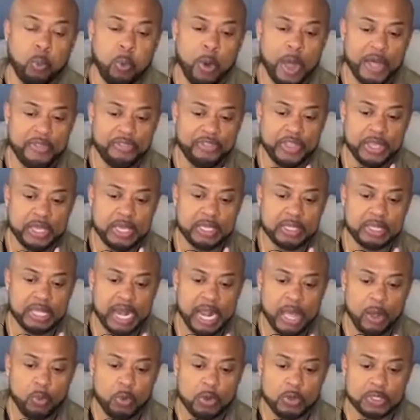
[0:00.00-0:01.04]
one thing that
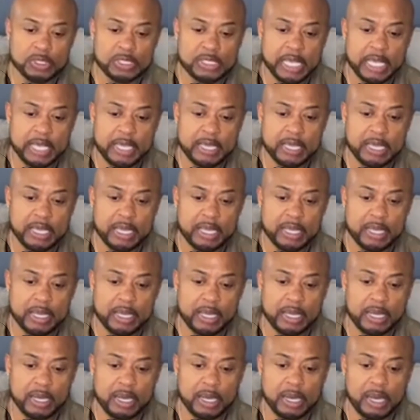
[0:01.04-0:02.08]
I will say
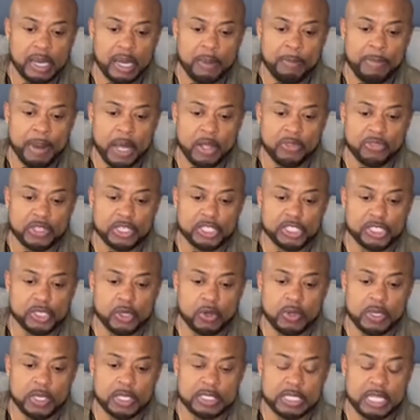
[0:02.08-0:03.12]
about the
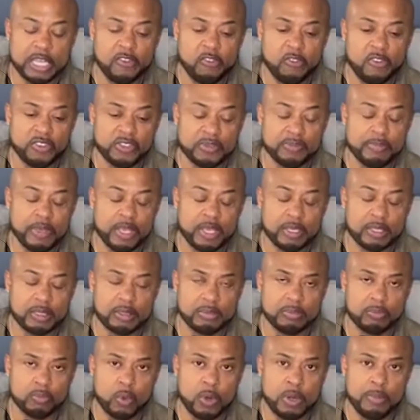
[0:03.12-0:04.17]
show is
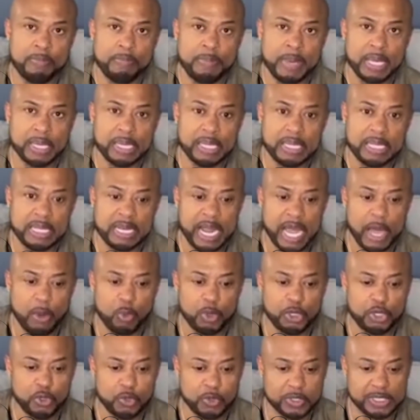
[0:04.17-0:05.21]
when Melody and I
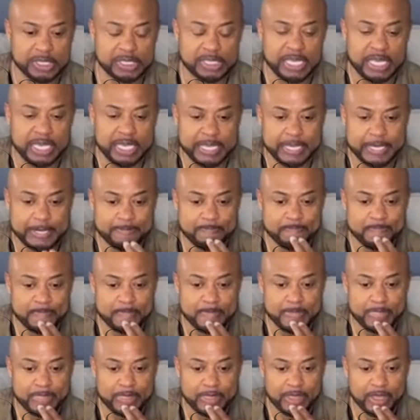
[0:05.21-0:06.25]
would do a scene,
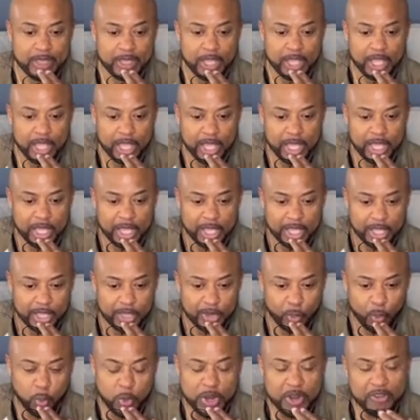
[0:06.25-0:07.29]

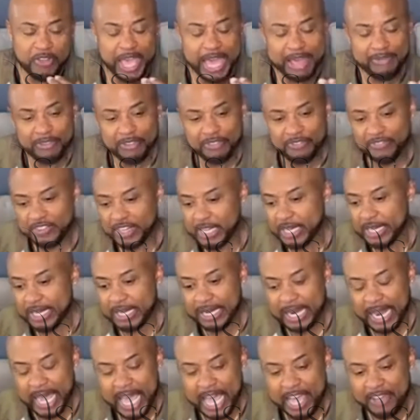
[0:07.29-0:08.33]
we're having
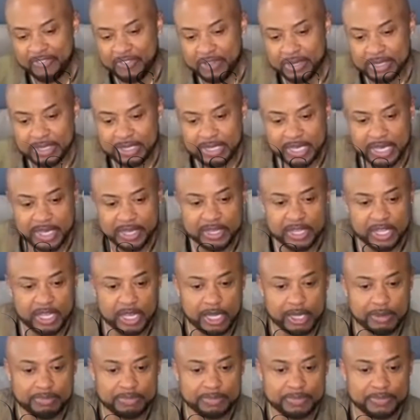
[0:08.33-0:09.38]
fun, laughing, cutting
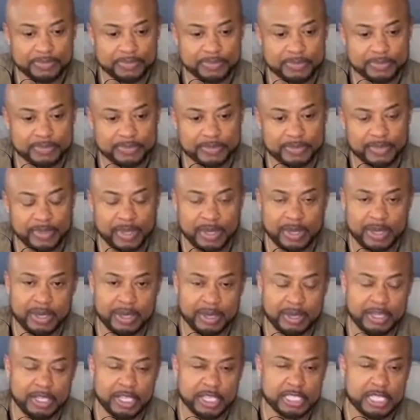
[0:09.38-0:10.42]
up.
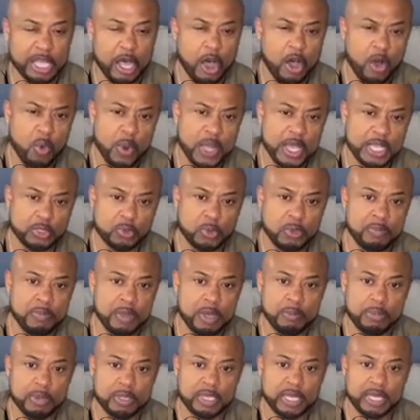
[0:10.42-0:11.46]
Just always
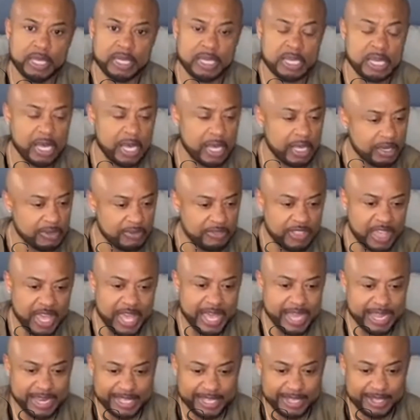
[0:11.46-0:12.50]
remember that none of
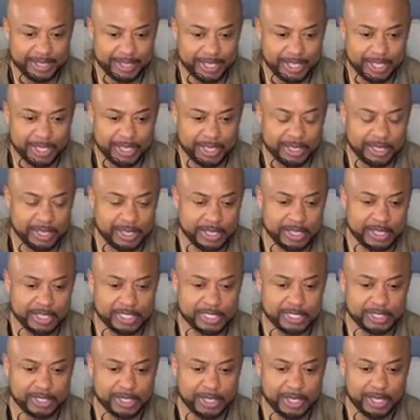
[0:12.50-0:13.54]
that
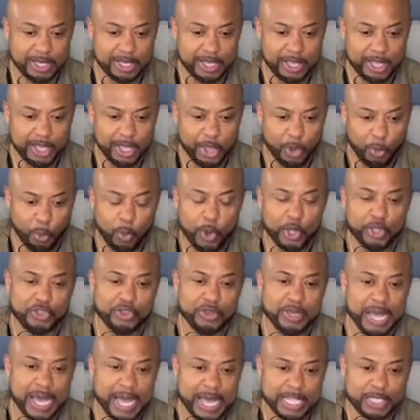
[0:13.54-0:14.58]
is what
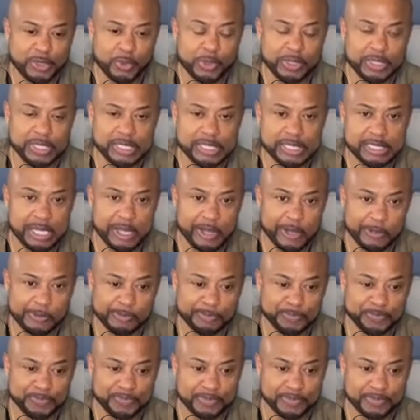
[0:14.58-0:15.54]
you guys really saw.